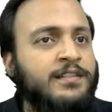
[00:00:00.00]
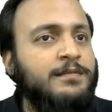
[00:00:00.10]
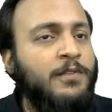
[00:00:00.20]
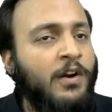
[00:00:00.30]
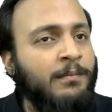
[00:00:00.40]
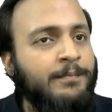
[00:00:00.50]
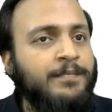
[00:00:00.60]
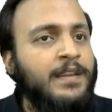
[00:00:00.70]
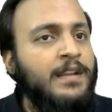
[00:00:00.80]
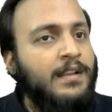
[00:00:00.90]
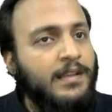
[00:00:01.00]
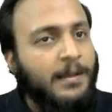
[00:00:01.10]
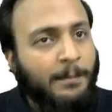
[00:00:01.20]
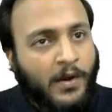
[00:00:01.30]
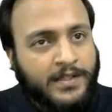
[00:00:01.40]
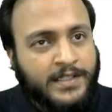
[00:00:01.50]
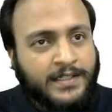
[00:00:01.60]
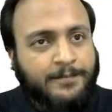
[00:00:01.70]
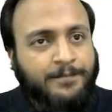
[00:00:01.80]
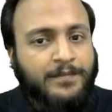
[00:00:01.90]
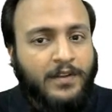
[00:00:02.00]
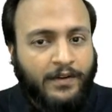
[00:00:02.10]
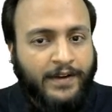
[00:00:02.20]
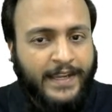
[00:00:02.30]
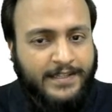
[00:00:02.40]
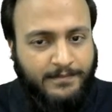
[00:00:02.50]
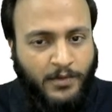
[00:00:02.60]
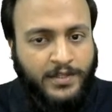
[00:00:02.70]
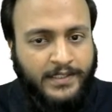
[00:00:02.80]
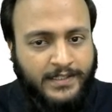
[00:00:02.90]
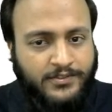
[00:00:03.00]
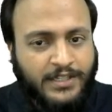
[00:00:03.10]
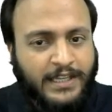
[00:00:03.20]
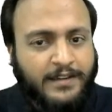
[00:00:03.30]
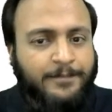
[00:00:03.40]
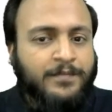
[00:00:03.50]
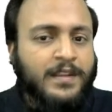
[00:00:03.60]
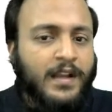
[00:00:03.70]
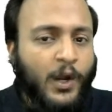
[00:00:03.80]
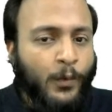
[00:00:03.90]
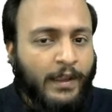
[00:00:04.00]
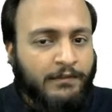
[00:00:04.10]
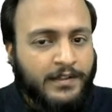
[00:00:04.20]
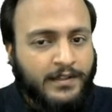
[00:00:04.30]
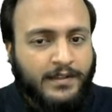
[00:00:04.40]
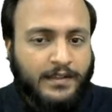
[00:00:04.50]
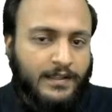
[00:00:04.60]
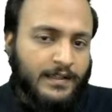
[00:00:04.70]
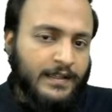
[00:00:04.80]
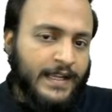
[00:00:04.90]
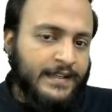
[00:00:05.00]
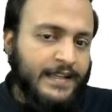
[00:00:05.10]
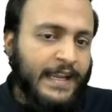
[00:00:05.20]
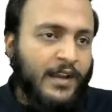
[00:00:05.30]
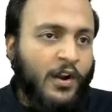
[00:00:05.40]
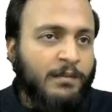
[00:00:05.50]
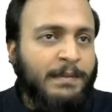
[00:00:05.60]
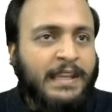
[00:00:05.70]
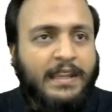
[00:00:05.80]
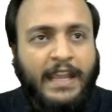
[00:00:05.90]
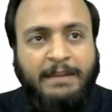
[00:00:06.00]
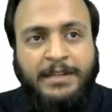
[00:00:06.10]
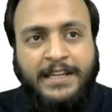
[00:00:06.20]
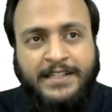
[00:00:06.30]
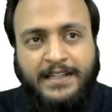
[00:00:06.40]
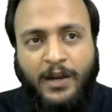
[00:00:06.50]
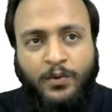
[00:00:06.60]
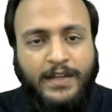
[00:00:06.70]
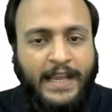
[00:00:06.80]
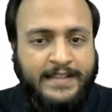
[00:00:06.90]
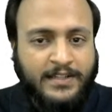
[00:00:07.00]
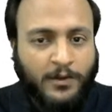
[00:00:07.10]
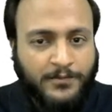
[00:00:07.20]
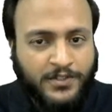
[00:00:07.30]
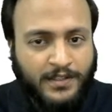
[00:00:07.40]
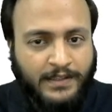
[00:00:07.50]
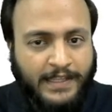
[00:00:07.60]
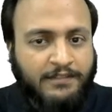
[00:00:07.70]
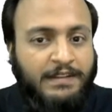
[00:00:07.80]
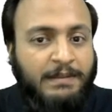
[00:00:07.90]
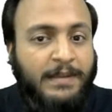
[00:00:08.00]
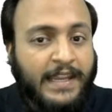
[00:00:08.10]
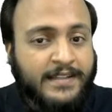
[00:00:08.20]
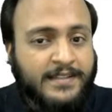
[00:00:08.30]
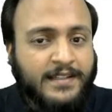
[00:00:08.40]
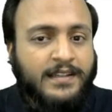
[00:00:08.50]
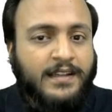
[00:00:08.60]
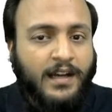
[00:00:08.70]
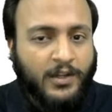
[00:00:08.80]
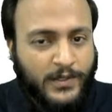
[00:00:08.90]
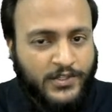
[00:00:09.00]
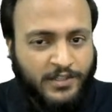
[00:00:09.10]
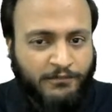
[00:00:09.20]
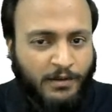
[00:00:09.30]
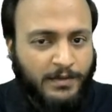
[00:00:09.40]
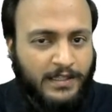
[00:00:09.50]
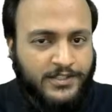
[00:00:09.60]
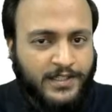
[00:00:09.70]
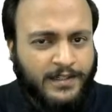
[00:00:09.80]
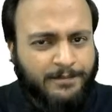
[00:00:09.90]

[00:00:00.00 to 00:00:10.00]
from the modern, all right, modern history. However, it cannot be eliminated out as an option that we may get a question from culture.